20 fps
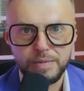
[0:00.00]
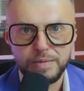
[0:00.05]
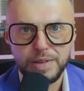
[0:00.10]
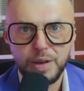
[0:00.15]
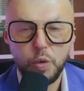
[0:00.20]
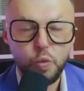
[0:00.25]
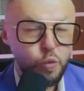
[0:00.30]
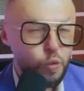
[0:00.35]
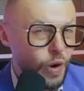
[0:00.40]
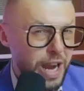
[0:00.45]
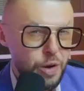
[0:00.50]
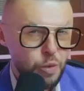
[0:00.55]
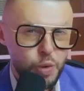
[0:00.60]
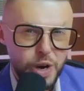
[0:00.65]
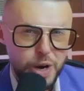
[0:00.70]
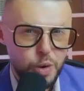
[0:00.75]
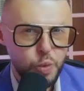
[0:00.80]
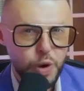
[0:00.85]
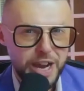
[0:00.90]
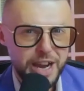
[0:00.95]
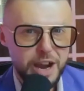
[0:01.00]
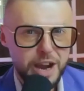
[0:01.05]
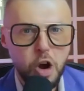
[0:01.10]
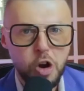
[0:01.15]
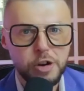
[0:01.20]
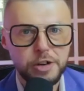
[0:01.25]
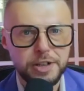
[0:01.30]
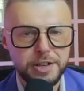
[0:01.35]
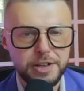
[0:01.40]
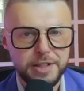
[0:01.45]
Way, way, way
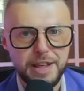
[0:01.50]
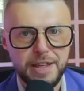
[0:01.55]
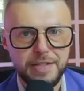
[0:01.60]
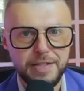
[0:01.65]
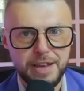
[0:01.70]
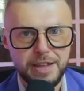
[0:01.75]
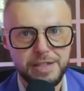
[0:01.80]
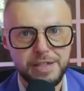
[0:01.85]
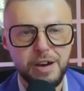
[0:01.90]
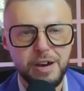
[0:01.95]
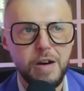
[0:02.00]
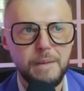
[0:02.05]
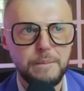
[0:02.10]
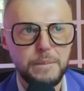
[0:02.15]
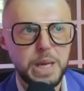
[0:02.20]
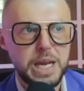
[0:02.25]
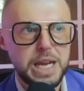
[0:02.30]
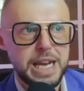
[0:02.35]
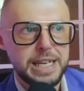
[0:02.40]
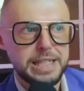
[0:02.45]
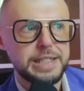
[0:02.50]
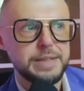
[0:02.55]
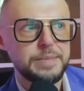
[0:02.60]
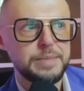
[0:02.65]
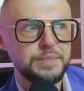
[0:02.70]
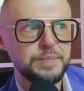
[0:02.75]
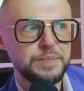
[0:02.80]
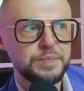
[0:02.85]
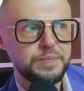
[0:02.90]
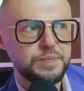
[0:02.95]
harder than they thought. Because
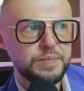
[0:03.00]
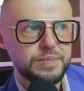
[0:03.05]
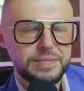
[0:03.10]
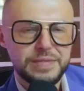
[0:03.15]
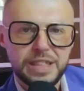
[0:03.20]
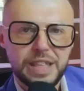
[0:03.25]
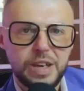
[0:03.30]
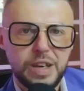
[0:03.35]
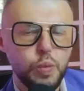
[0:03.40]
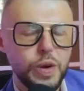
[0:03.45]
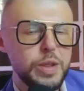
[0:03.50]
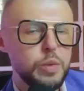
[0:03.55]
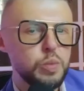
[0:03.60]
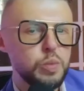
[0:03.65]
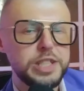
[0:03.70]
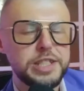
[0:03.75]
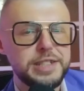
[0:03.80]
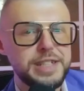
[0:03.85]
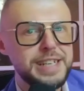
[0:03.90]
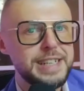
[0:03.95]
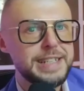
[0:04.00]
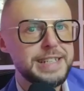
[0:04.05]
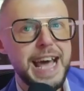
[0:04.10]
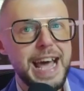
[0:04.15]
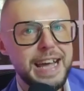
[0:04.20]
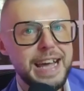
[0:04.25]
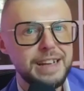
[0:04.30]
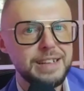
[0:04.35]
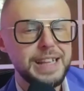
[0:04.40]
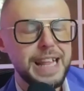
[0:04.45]
when we start
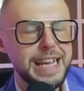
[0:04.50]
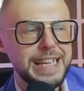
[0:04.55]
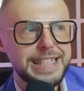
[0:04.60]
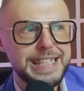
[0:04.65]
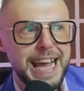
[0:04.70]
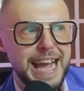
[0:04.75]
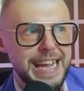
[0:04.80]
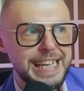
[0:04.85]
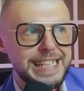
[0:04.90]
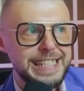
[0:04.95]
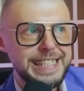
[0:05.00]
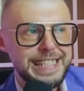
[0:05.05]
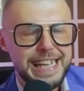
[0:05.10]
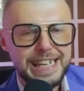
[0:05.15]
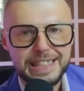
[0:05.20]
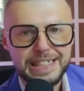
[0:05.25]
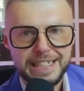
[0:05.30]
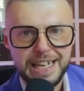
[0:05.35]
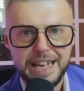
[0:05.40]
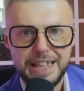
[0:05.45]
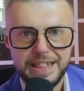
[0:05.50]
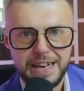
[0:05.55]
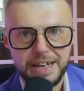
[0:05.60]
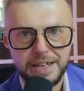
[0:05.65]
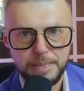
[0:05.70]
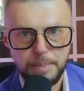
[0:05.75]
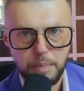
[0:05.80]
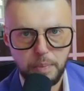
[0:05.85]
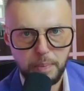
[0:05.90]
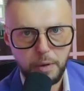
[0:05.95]
that, like, dissecting
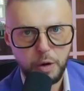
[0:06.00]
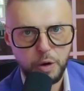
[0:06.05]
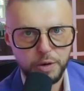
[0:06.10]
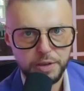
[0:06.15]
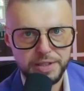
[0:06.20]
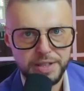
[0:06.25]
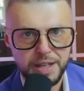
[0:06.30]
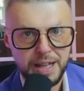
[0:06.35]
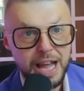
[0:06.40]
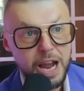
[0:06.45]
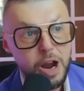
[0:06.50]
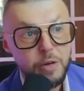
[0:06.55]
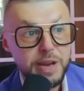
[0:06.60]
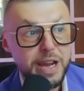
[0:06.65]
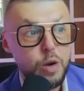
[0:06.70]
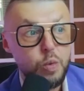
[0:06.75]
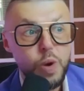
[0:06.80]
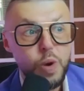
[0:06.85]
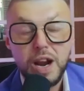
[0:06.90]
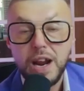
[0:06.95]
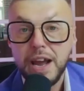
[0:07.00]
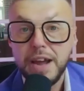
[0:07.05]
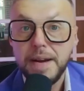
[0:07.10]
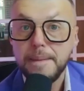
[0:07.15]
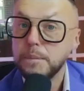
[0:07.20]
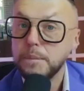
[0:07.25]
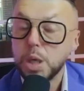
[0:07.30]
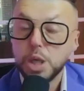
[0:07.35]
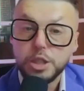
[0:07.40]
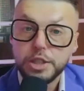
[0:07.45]
their person, like, okay, what kind
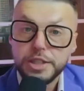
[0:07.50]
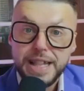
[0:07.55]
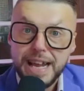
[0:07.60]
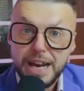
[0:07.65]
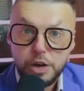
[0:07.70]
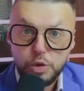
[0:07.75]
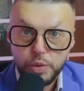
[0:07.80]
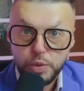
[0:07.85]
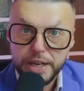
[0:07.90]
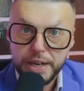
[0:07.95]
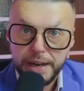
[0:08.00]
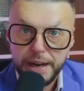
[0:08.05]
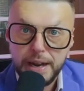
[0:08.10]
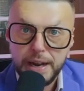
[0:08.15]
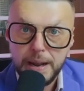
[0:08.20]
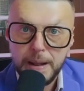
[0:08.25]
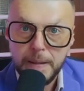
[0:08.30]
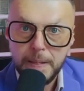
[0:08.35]
of books they're reading?